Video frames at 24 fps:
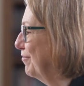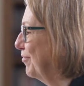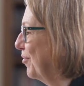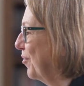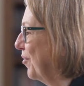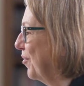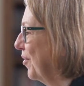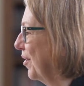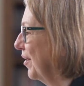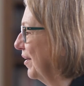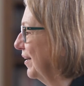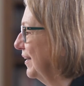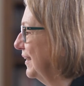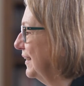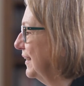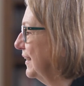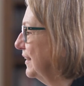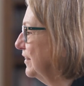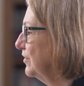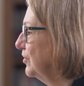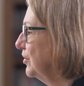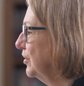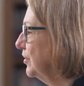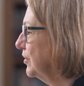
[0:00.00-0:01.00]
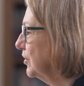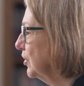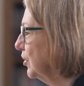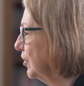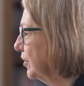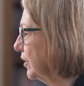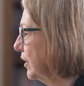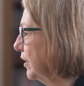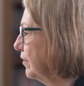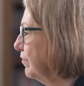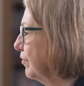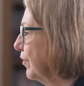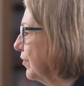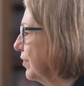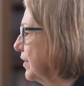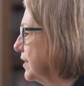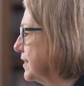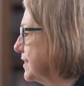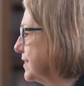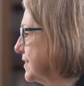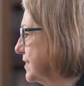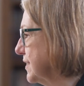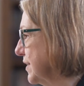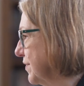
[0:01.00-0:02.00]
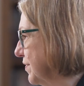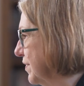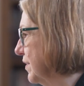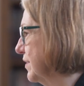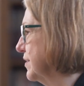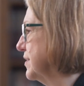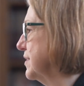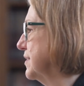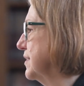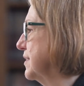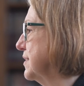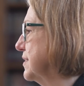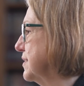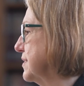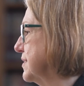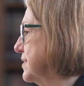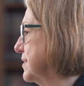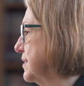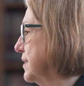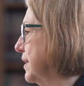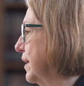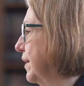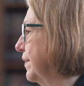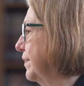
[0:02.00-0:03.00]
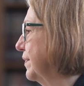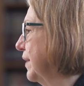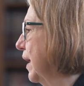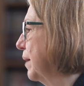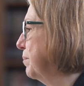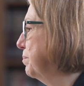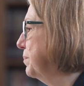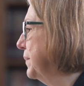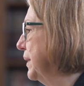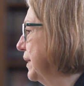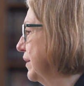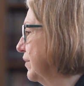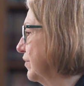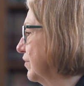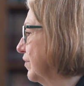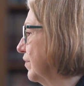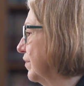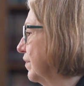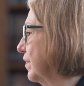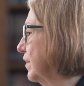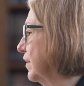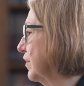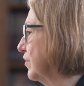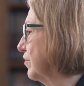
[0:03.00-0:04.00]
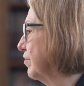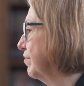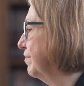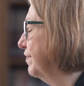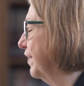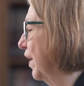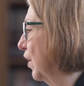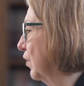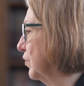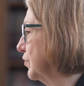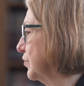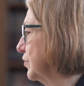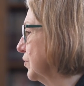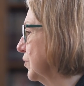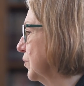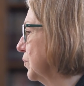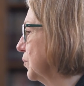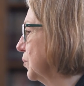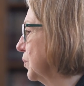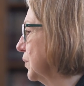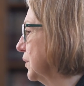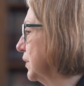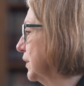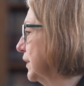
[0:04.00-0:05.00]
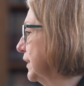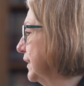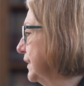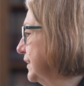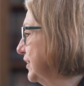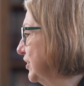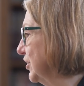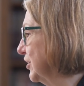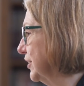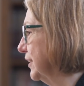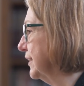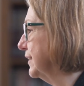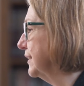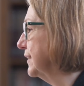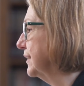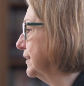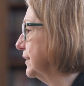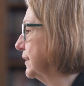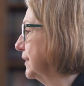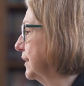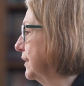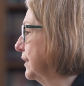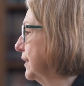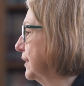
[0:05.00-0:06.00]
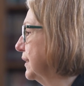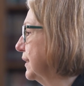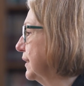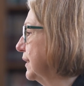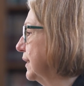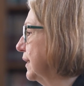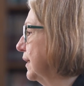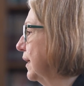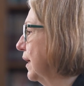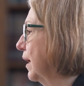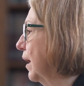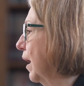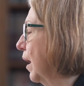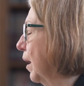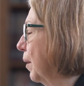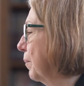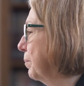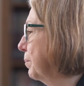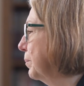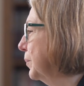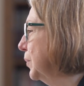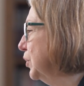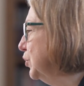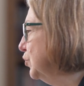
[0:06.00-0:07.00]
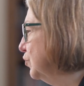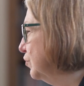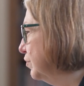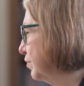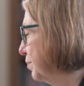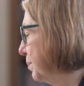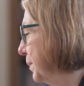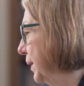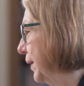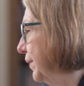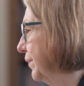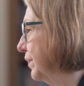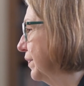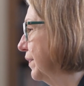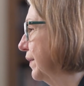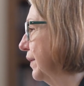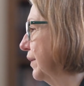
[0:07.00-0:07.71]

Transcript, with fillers: for. She's looking for the synthesis that meets this felt religious Uh, movement